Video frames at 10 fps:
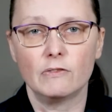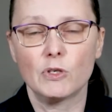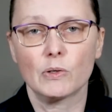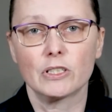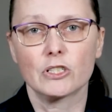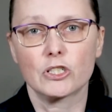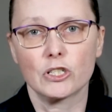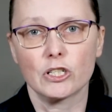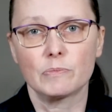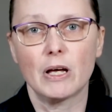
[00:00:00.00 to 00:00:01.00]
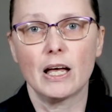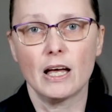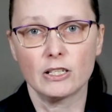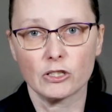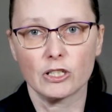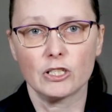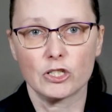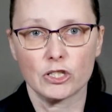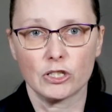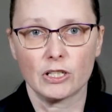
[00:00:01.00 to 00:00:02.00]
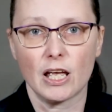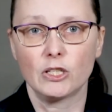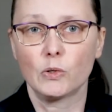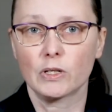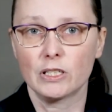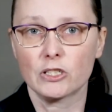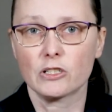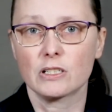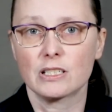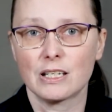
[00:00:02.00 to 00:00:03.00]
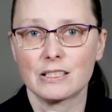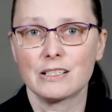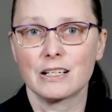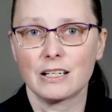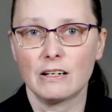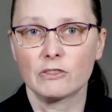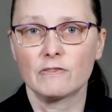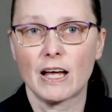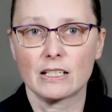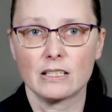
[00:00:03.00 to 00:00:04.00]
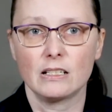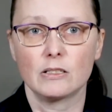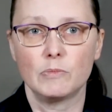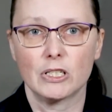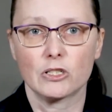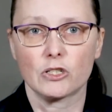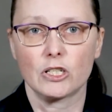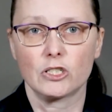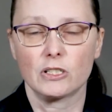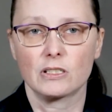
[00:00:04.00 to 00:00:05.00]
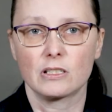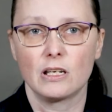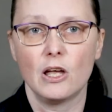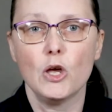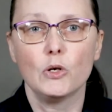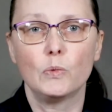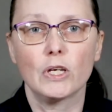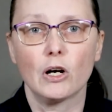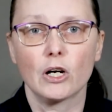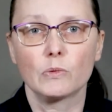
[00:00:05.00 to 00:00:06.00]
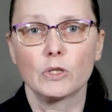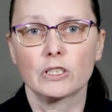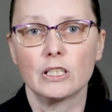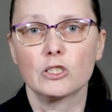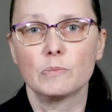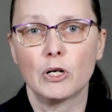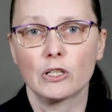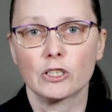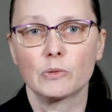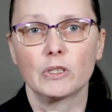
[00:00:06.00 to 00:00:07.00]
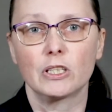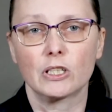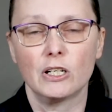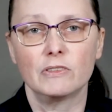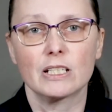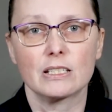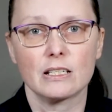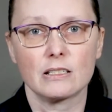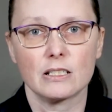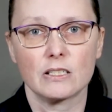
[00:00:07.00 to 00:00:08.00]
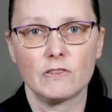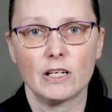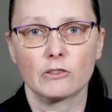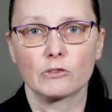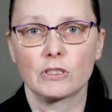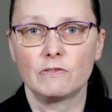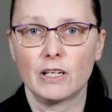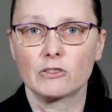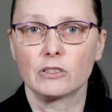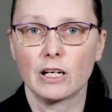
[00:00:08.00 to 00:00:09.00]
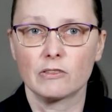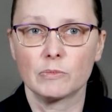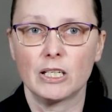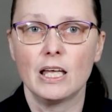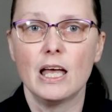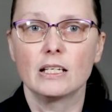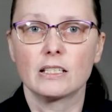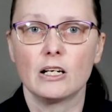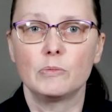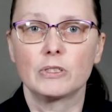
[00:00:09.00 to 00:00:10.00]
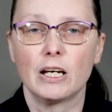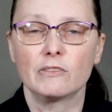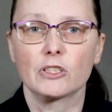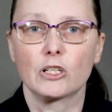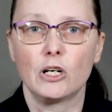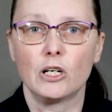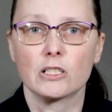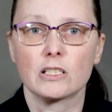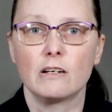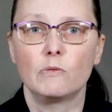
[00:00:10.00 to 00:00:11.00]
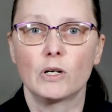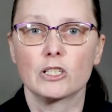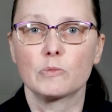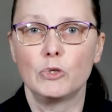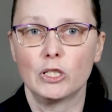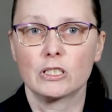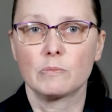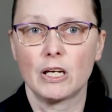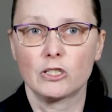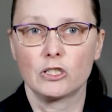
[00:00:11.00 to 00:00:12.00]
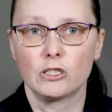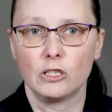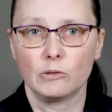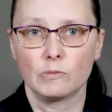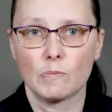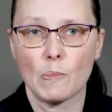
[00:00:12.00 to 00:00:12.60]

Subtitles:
if you are insured but underinsured and your insurance does not cover vaccine administrations, we are working to partner with the COVID Assistance Fund through the federal government to help cover the cost of what is put to patient due.